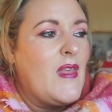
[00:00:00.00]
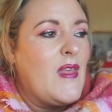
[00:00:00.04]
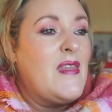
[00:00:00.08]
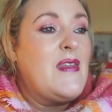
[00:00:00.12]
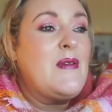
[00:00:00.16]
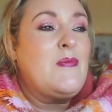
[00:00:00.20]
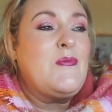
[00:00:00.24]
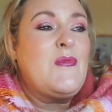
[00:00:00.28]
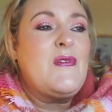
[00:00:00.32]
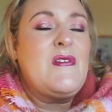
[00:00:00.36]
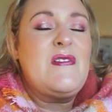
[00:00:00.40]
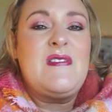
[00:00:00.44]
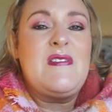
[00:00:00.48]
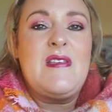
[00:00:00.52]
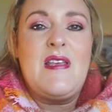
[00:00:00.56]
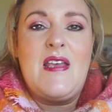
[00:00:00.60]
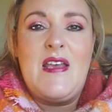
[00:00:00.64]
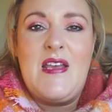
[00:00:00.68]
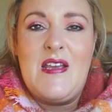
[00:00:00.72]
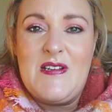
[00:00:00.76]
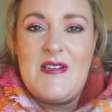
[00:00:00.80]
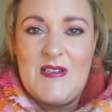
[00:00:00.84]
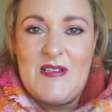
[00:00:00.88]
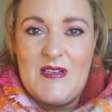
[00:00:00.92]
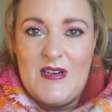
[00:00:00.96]

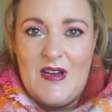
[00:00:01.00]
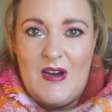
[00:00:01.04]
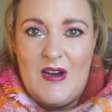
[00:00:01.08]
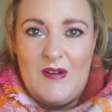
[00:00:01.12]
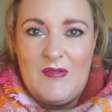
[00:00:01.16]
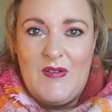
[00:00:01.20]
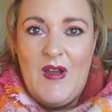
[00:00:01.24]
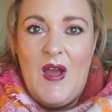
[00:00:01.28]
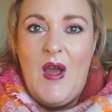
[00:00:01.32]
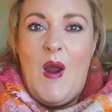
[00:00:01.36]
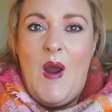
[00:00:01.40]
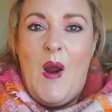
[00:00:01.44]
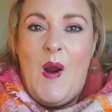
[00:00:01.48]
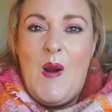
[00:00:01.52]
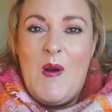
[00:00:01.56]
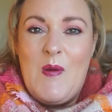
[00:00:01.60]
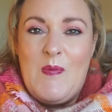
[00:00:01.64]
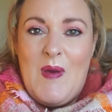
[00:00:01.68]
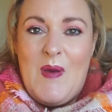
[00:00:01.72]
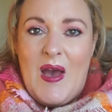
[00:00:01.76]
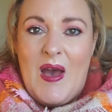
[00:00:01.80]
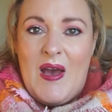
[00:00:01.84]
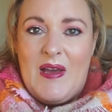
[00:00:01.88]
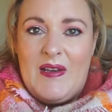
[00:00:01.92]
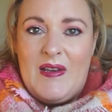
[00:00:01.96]
appreciation of her
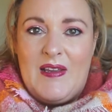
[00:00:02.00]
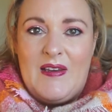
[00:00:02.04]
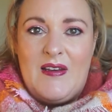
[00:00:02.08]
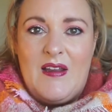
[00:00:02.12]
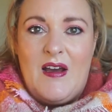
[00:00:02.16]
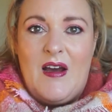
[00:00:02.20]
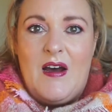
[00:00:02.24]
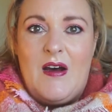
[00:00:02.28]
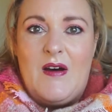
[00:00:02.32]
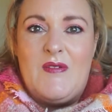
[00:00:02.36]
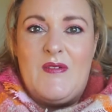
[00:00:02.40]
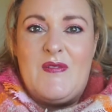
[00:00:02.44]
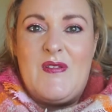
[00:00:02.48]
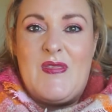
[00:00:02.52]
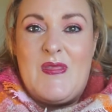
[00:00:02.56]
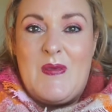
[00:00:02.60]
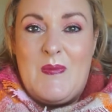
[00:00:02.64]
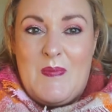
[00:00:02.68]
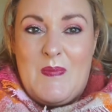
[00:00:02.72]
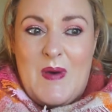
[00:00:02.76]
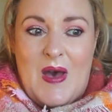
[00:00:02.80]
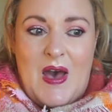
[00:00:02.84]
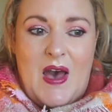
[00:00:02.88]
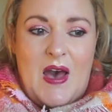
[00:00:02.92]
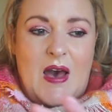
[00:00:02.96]
panning of the
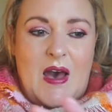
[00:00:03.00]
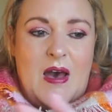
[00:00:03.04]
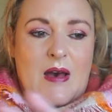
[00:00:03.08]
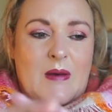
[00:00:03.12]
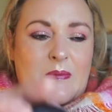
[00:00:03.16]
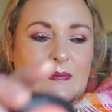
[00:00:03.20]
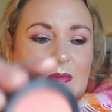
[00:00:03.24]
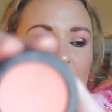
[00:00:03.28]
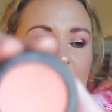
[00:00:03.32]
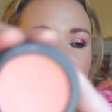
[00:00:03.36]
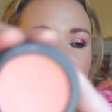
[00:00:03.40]
BAM